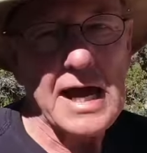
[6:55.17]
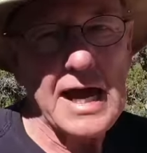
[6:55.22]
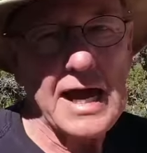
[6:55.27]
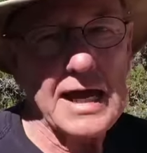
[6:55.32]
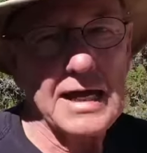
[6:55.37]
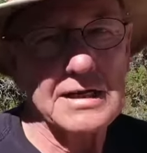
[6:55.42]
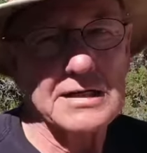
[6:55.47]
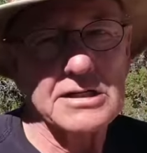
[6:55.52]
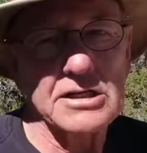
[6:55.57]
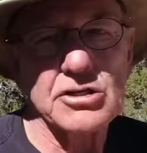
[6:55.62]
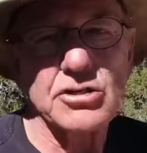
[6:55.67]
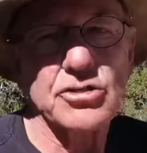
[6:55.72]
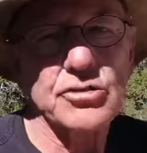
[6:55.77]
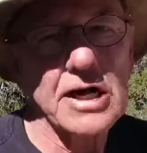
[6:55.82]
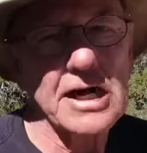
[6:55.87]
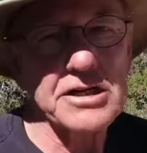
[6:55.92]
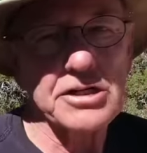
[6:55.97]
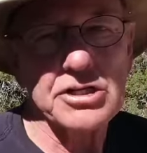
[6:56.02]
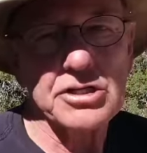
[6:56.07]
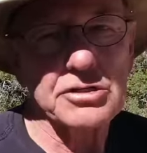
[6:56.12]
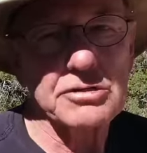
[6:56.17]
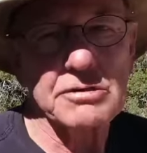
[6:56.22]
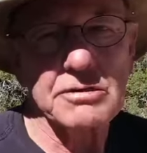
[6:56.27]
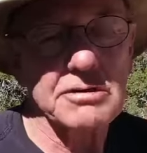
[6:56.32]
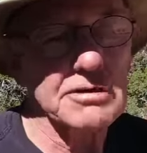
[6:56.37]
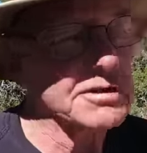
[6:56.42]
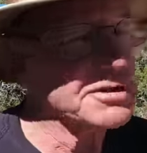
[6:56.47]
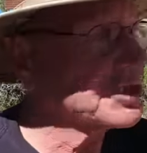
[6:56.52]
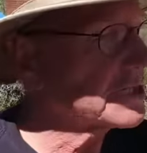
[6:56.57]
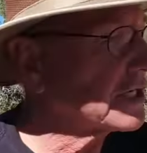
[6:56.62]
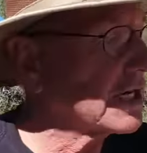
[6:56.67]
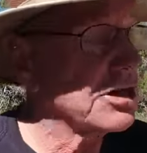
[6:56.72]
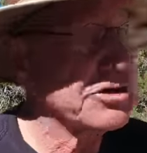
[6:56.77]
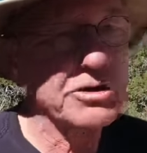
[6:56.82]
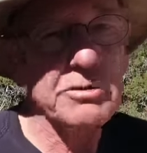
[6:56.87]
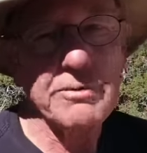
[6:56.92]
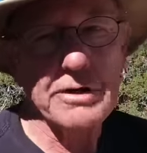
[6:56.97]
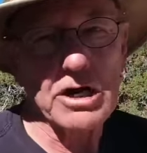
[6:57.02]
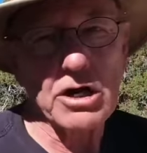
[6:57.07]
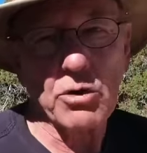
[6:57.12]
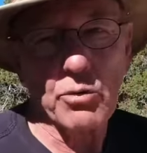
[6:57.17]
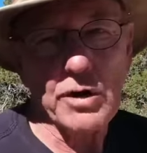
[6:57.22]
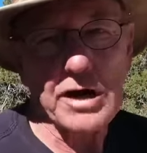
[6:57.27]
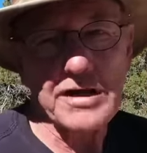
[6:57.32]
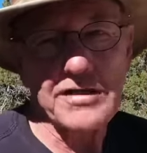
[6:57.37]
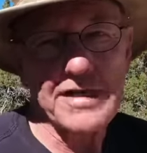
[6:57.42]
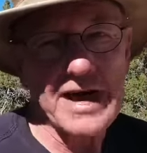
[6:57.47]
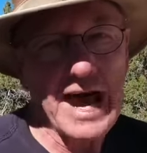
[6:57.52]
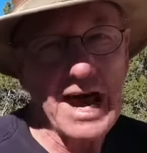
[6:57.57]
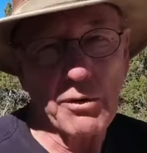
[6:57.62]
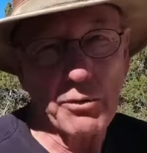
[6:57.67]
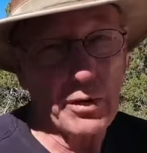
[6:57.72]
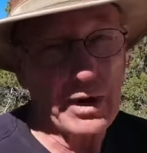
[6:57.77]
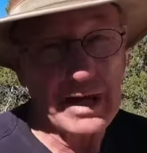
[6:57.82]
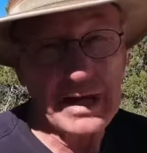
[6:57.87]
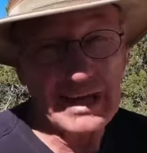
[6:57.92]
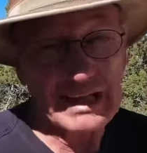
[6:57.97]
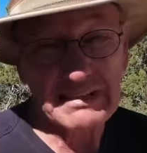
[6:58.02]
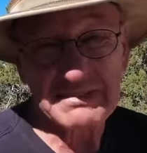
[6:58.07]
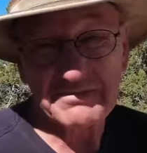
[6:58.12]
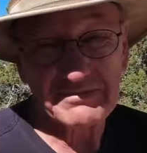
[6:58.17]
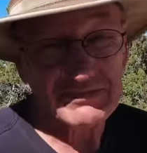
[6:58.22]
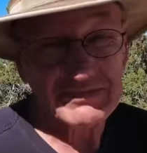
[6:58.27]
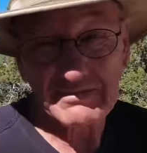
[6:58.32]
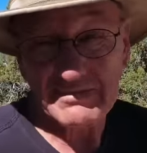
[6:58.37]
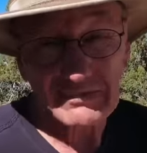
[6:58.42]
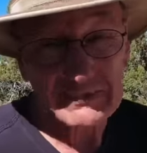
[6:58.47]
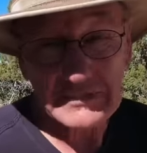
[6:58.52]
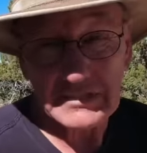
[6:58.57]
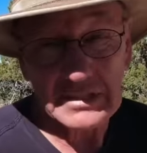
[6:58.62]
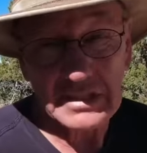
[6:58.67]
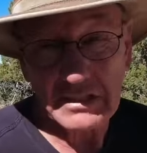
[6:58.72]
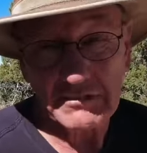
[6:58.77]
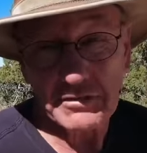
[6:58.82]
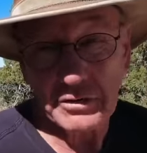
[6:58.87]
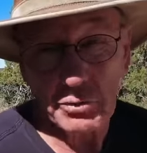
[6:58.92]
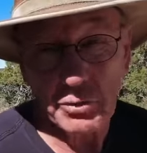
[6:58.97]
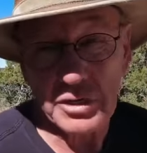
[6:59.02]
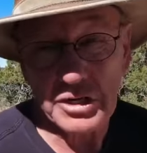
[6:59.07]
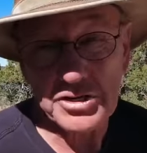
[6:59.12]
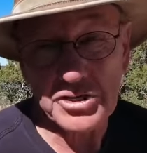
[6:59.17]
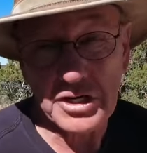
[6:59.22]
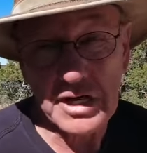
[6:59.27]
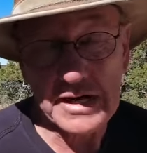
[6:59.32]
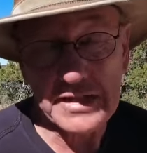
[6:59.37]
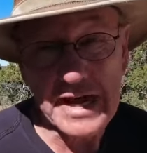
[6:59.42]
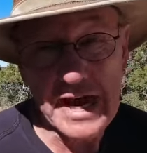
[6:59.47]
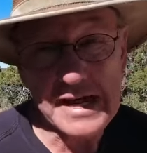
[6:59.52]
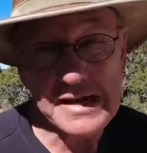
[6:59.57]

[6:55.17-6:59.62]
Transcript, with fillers: and try to scare the bear away that way, if you want to try